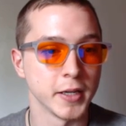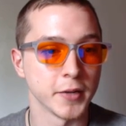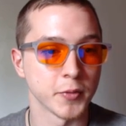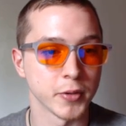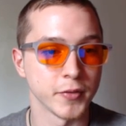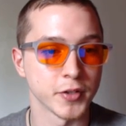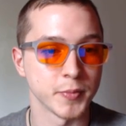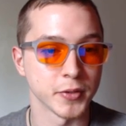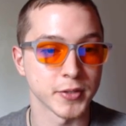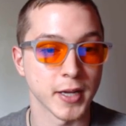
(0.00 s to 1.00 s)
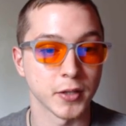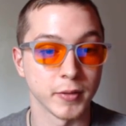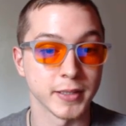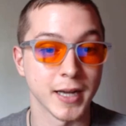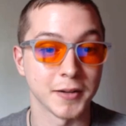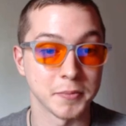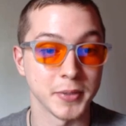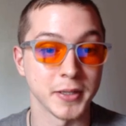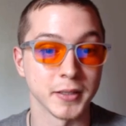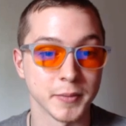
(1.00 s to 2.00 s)
if the previous meal is not going down and
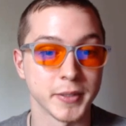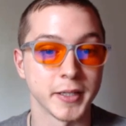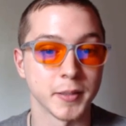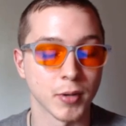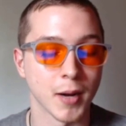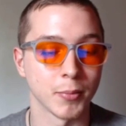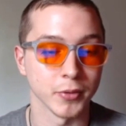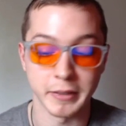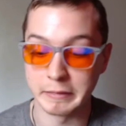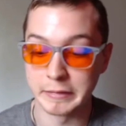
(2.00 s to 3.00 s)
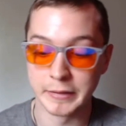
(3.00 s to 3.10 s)
being eliminated properly.